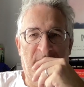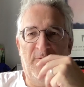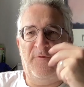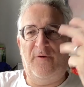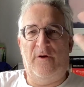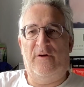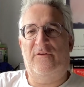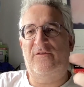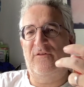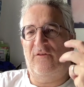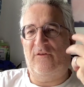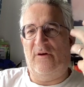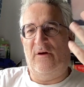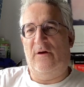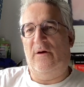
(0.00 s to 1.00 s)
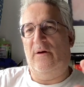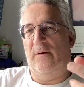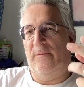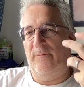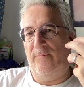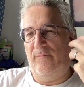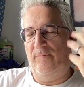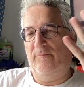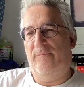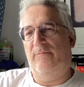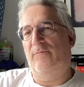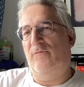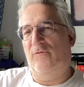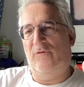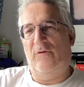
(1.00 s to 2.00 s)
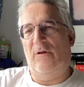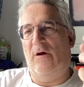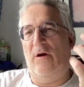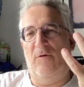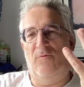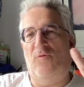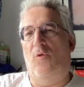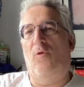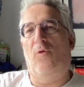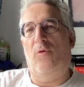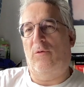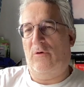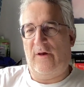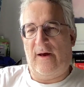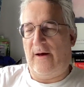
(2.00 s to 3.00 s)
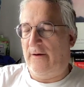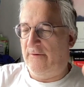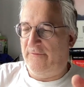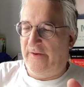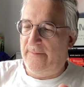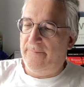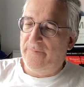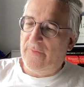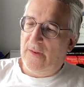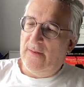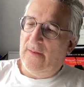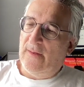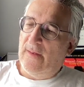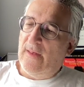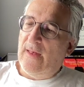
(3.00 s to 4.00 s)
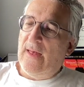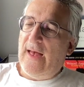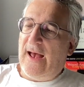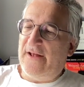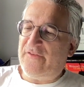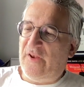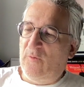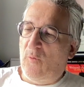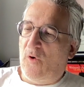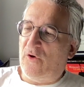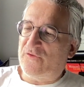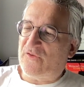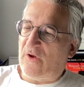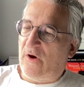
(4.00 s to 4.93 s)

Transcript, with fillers: the first uh, uh, raw cut of it. As he watched,